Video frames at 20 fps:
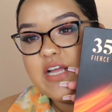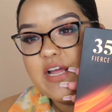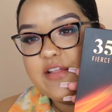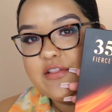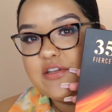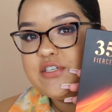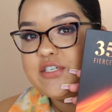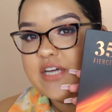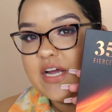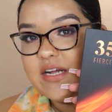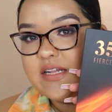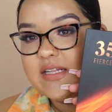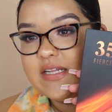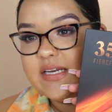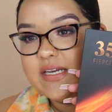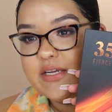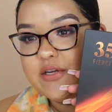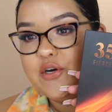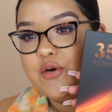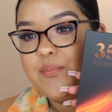had the
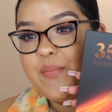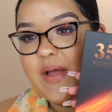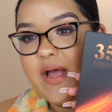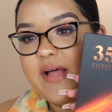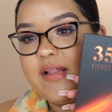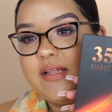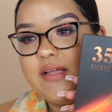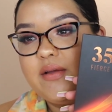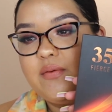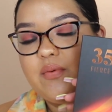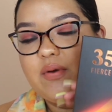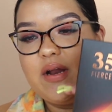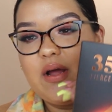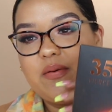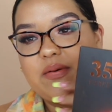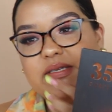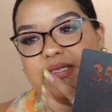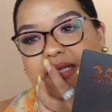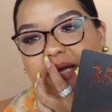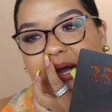Jaclyn Hill palette when I
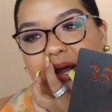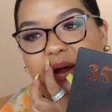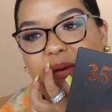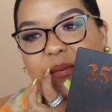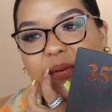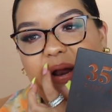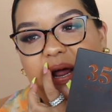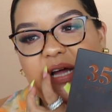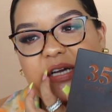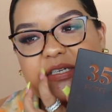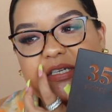was there, but